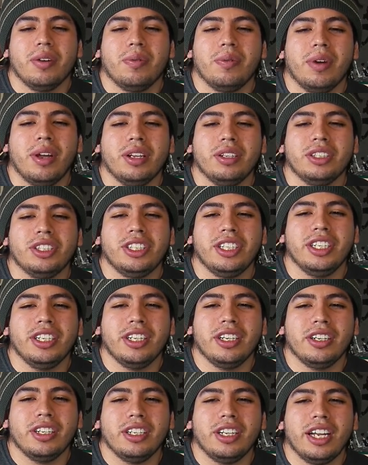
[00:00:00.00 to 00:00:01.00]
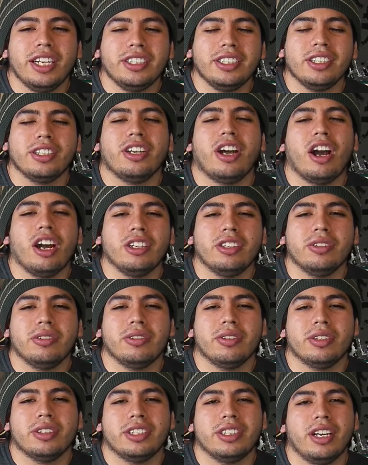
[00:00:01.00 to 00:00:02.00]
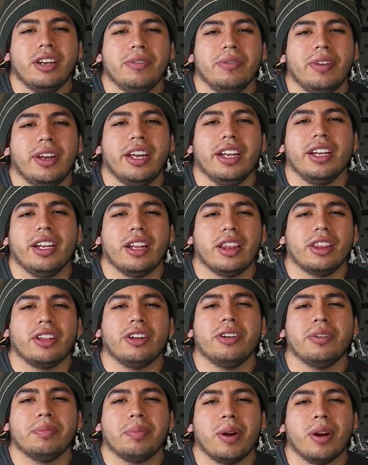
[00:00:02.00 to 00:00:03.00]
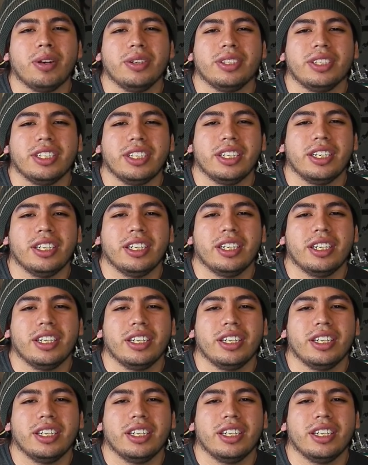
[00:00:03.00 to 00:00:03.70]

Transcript: well, she likes to talk to herself in a third person,